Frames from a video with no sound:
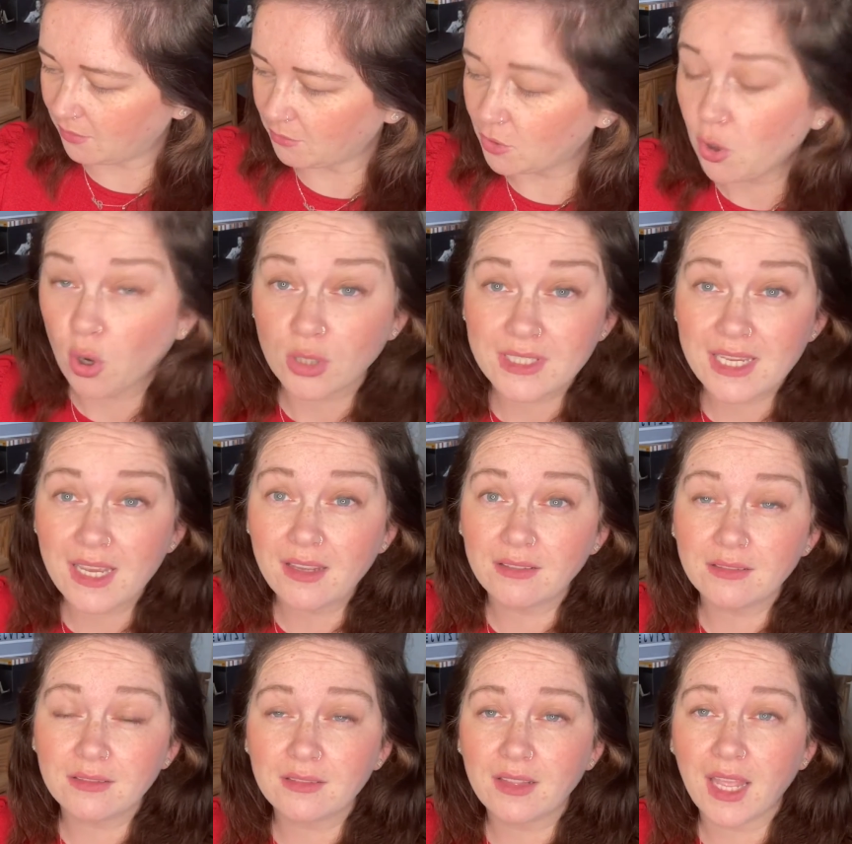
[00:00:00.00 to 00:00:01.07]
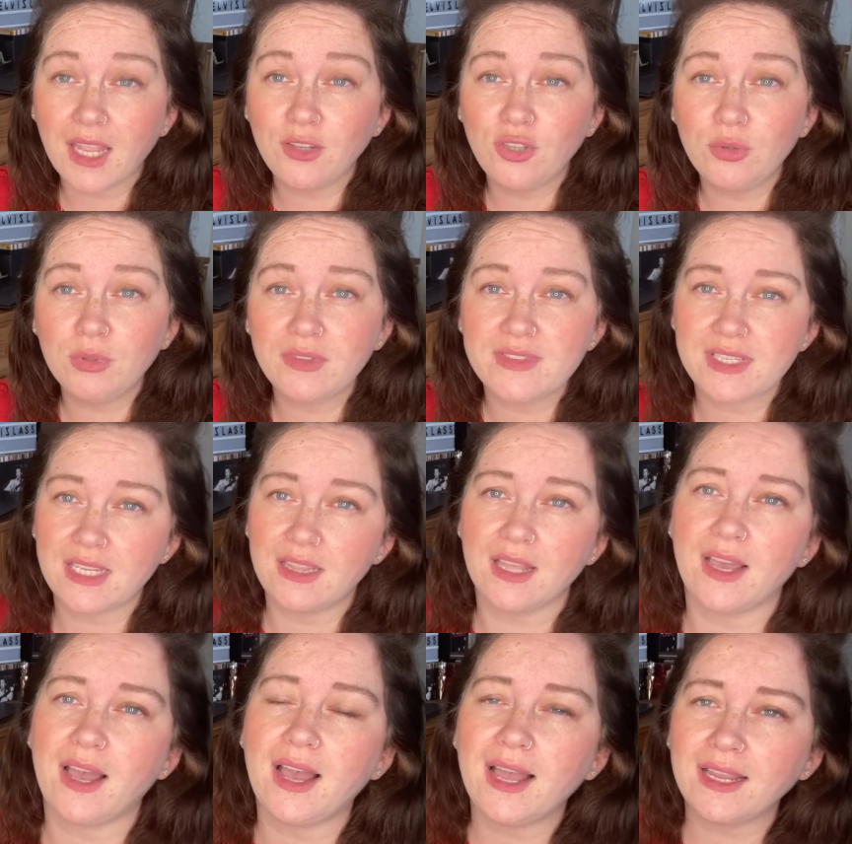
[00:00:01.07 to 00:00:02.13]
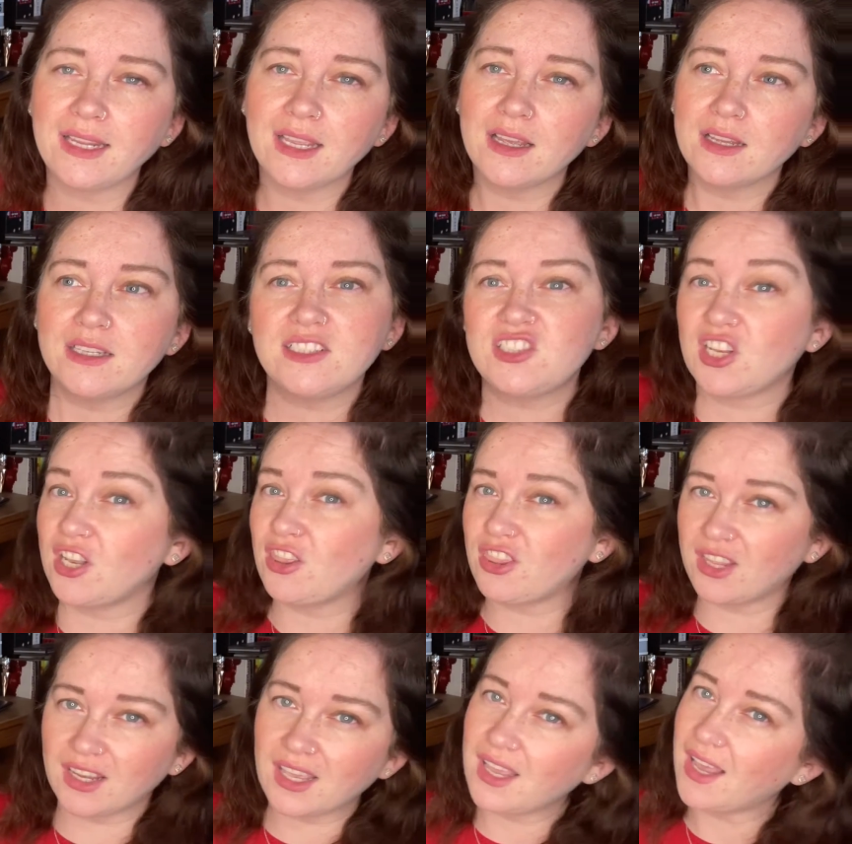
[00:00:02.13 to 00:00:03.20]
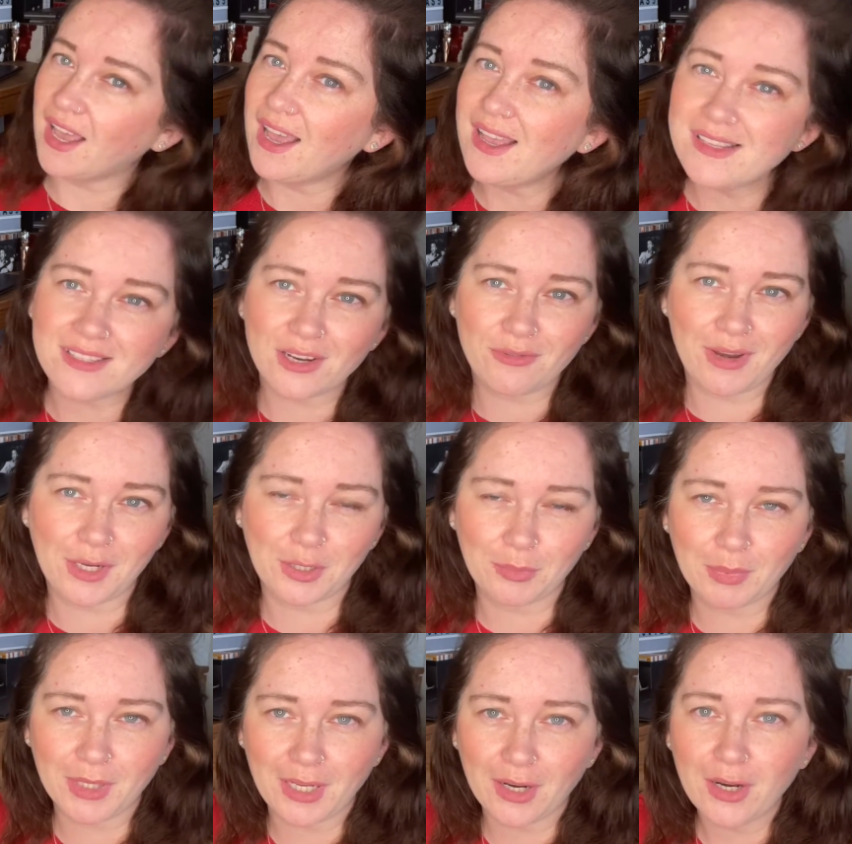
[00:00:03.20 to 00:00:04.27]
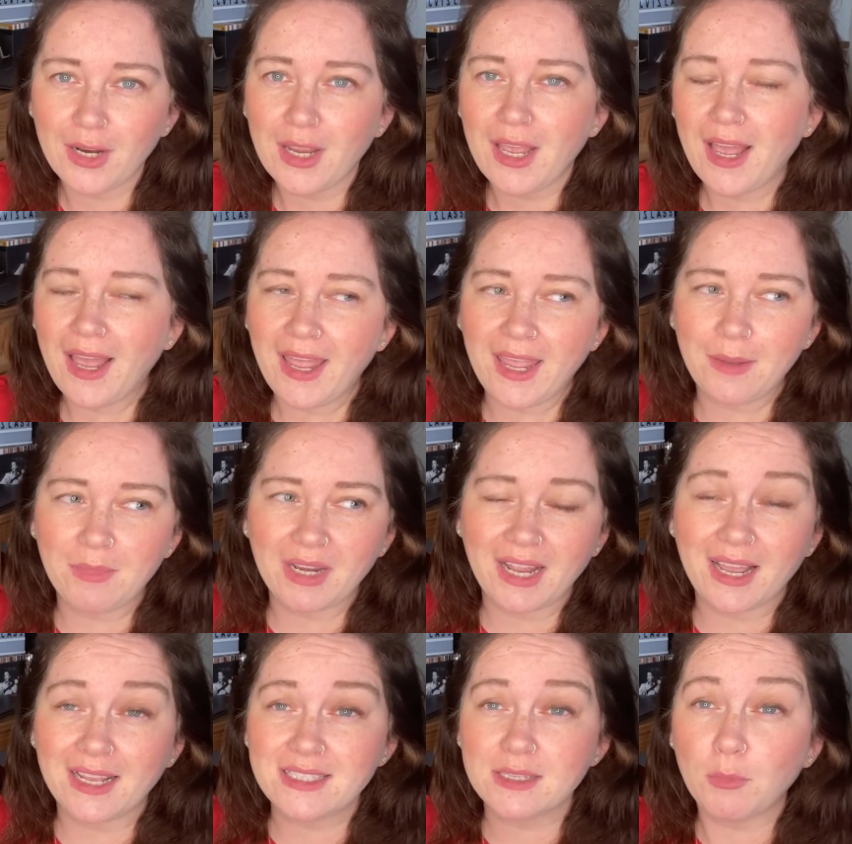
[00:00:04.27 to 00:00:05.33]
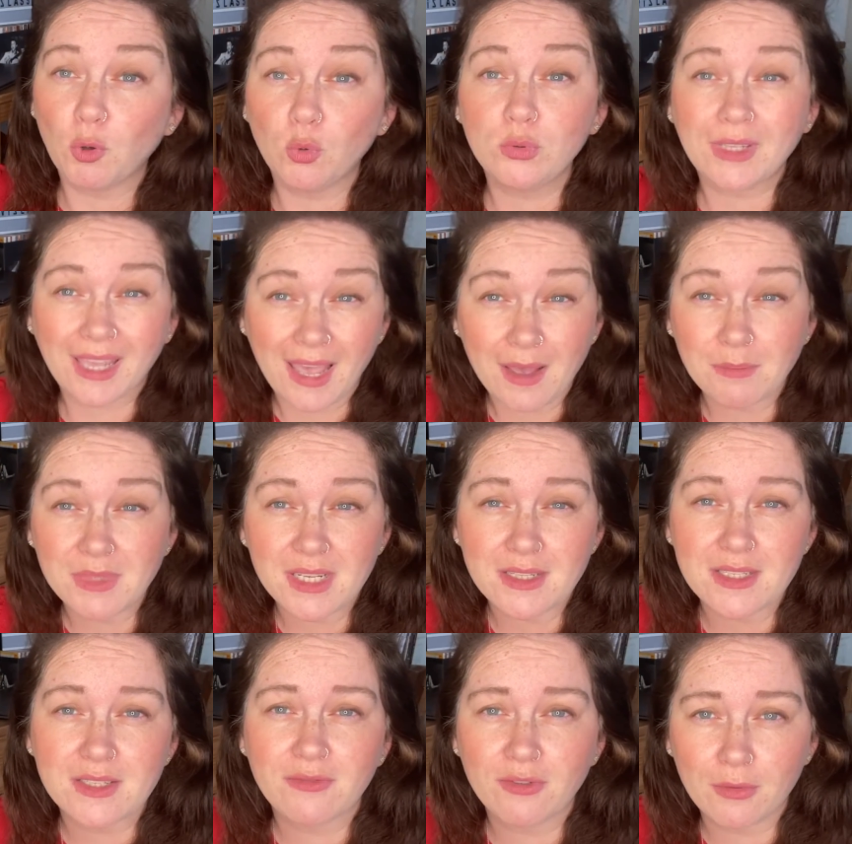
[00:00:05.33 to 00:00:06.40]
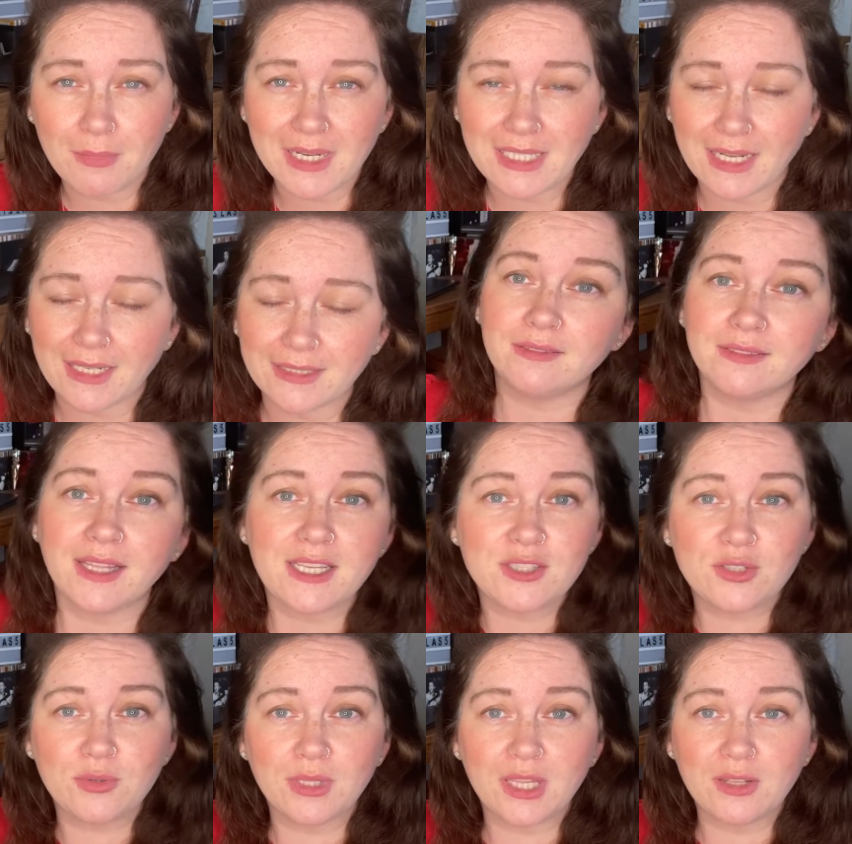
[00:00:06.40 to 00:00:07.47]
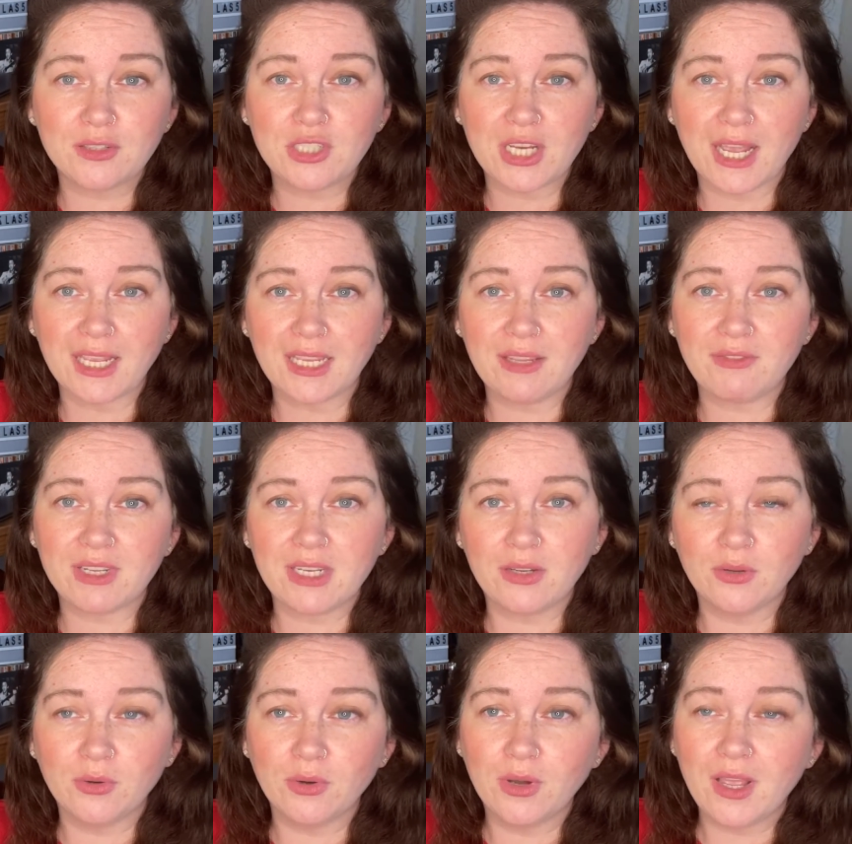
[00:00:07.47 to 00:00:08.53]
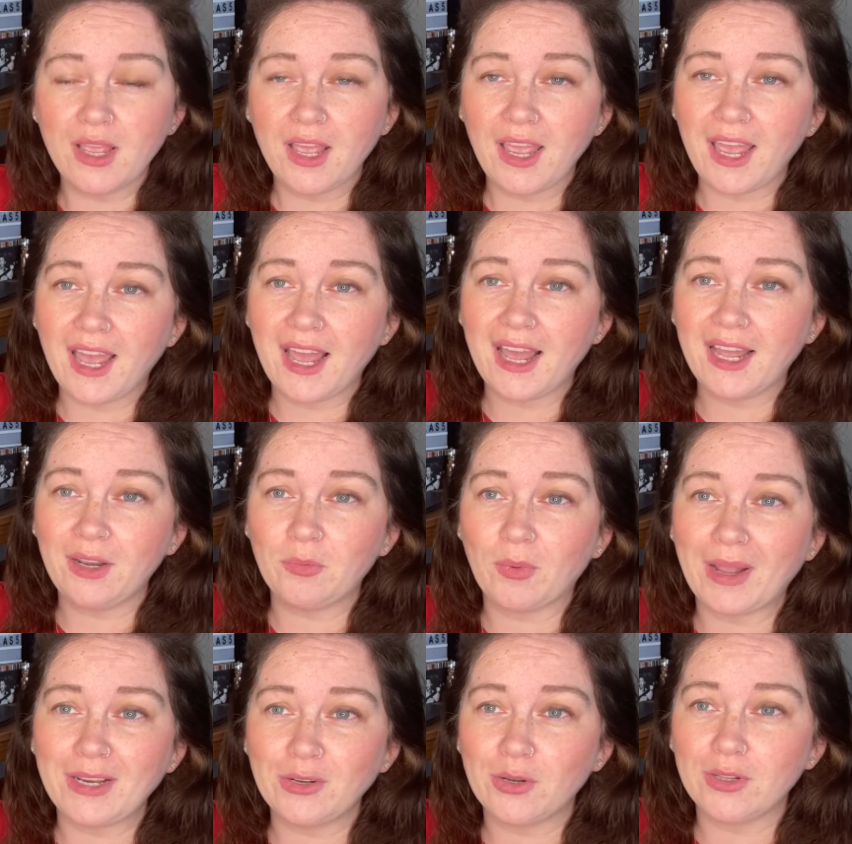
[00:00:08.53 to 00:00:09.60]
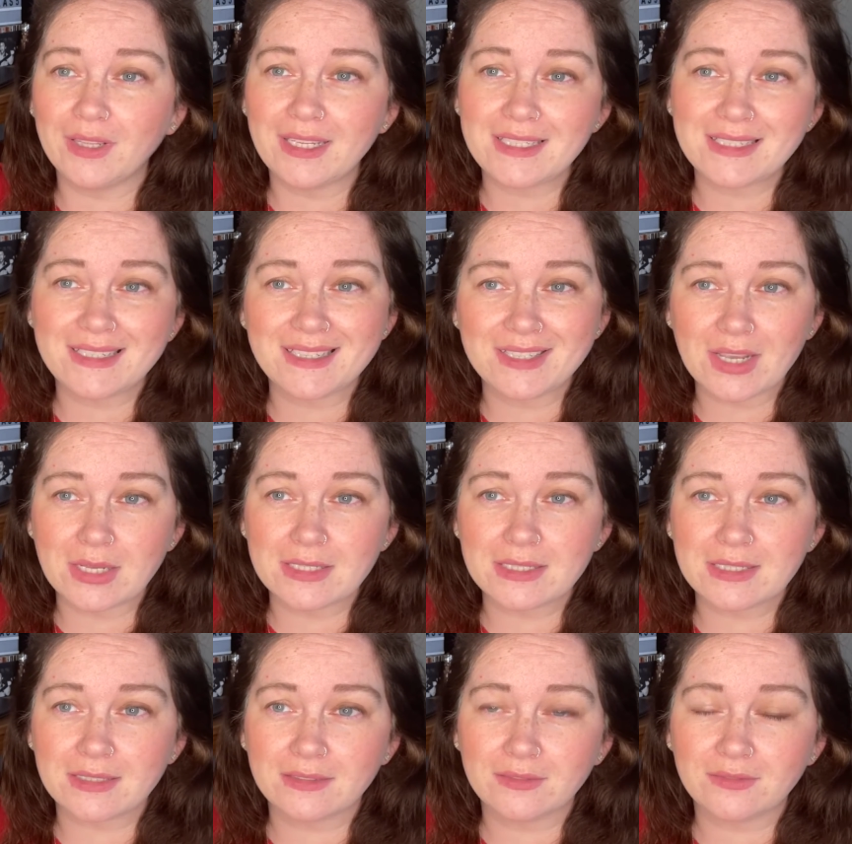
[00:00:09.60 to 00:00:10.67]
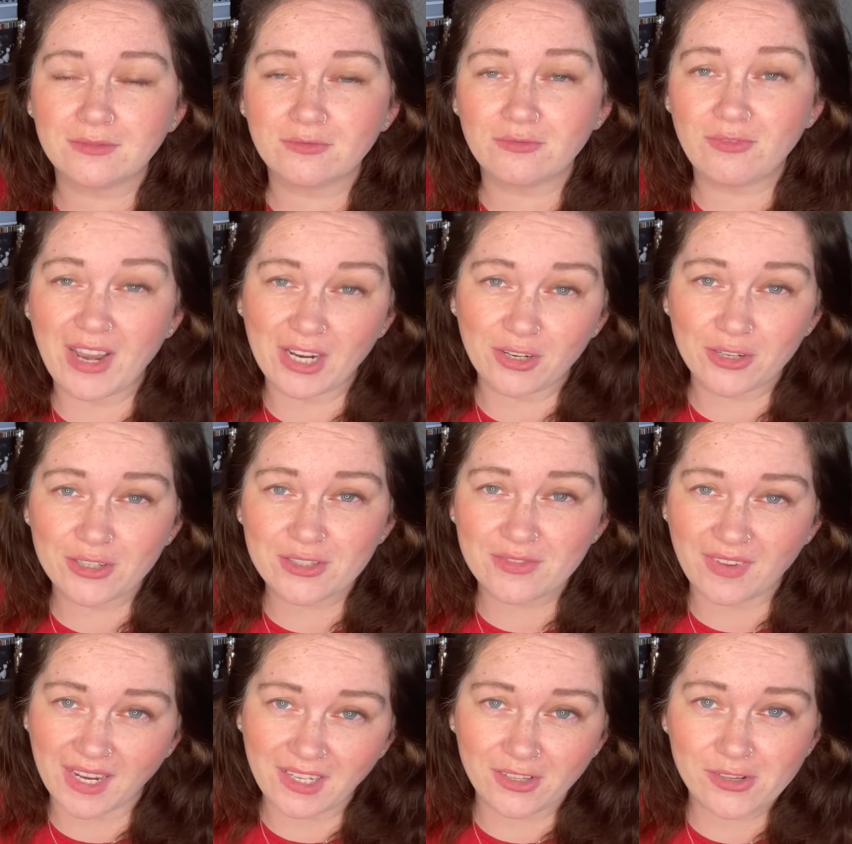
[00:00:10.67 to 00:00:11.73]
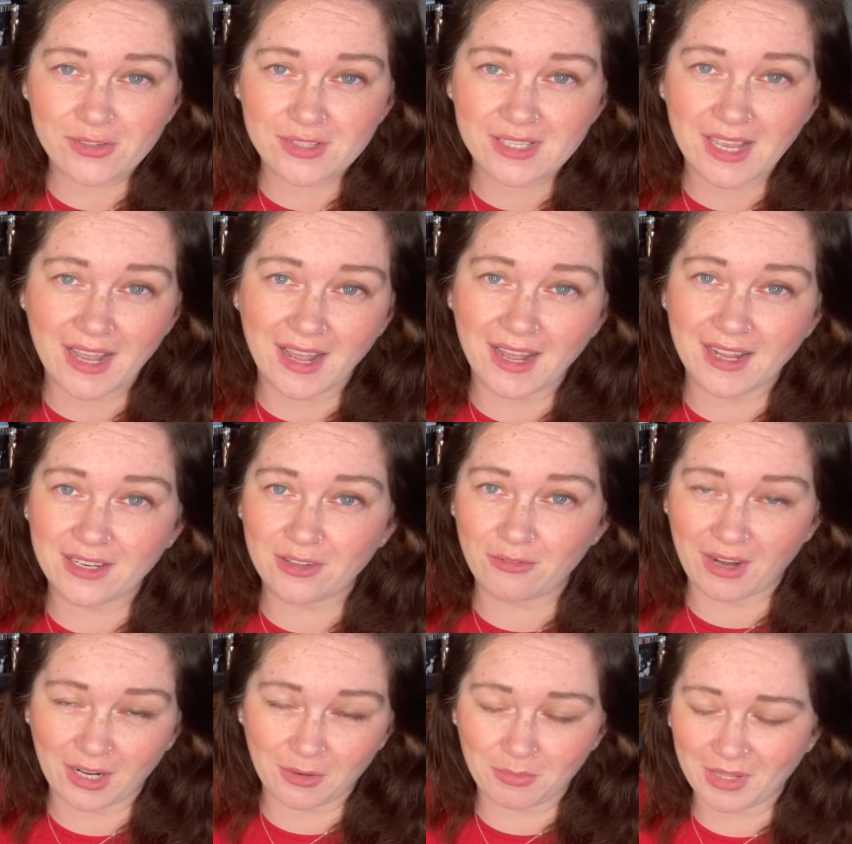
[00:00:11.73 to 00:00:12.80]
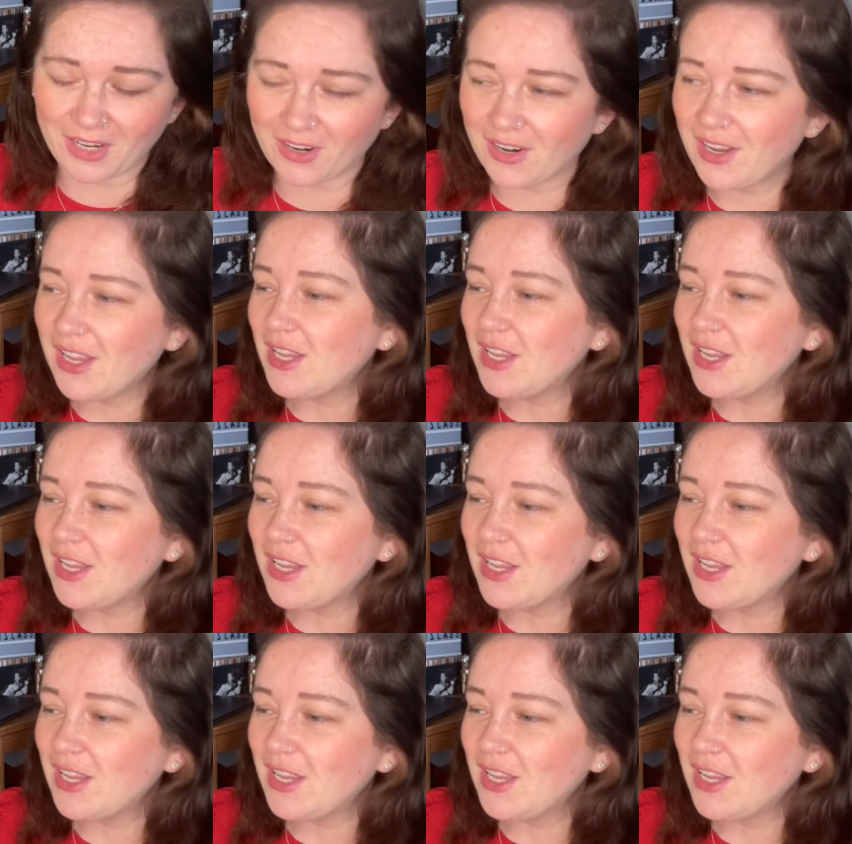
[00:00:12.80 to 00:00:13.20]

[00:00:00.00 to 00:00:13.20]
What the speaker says: caught it, then you will have seen that I didn't think I had a record player and I had some old Camdens from my dad. Let's do a little chatty video and why not, let's discuss records, vinyls and the record player.